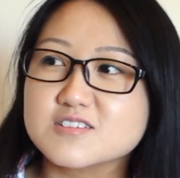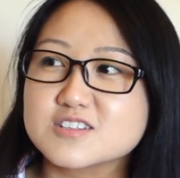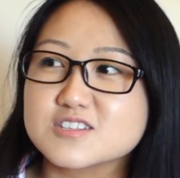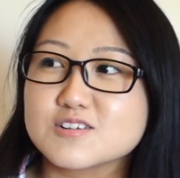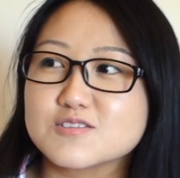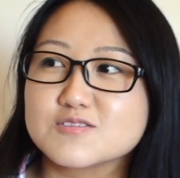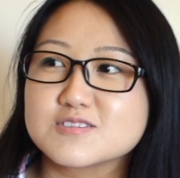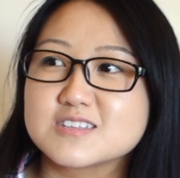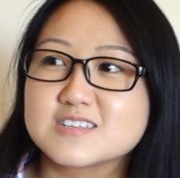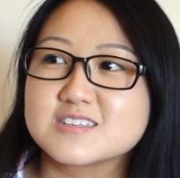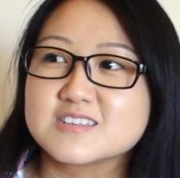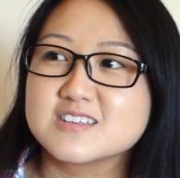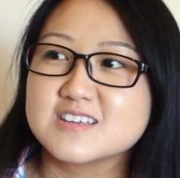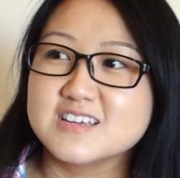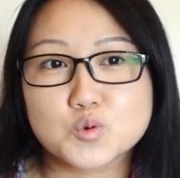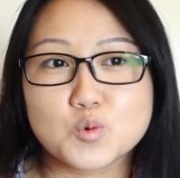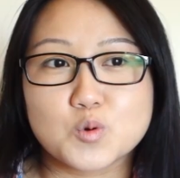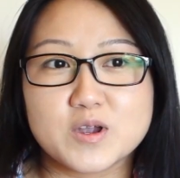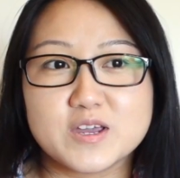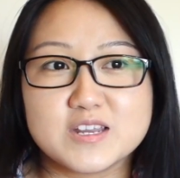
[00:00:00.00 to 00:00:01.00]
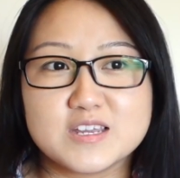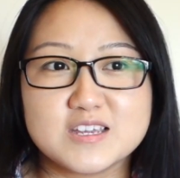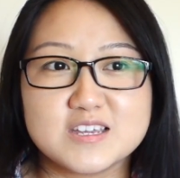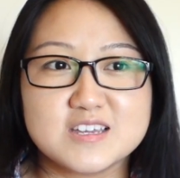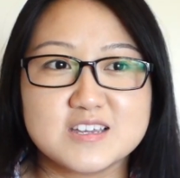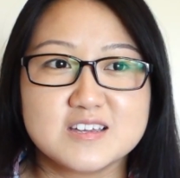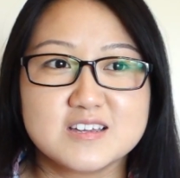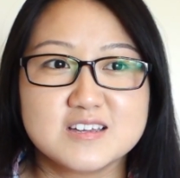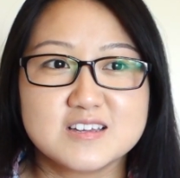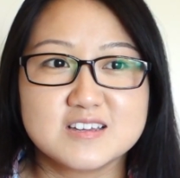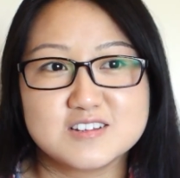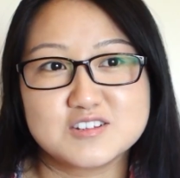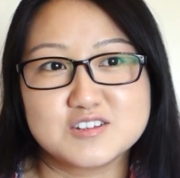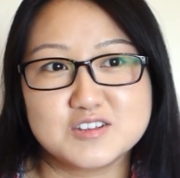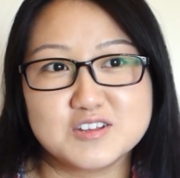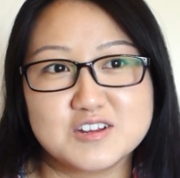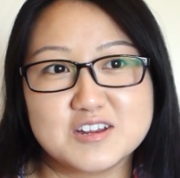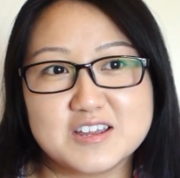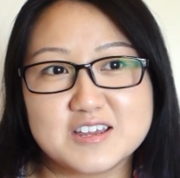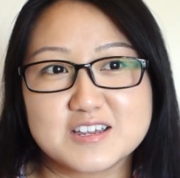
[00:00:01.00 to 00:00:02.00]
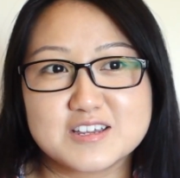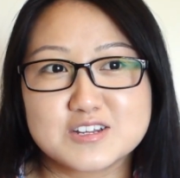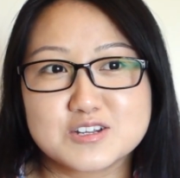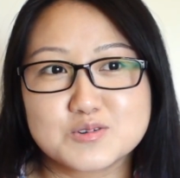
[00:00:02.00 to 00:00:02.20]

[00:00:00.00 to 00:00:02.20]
So it's 20 to like